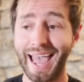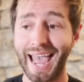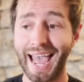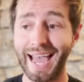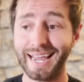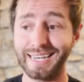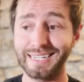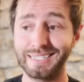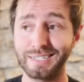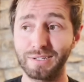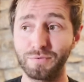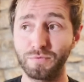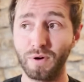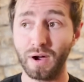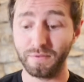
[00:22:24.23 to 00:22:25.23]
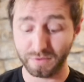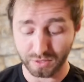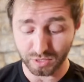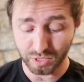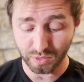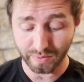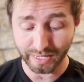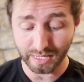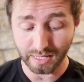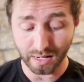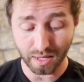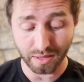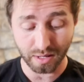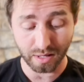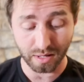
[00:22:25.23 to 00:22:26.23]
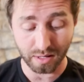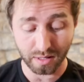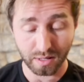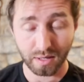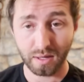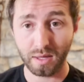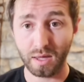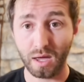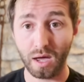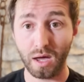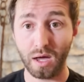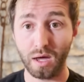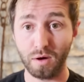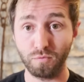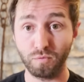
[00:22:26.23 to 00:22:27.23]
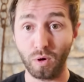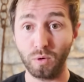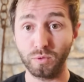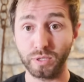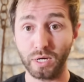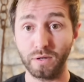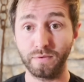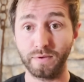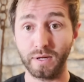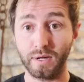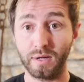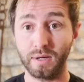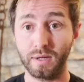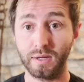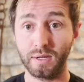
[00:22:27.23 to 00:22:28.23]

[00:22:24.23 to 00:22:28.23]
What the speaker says: and rather than doing another doubled over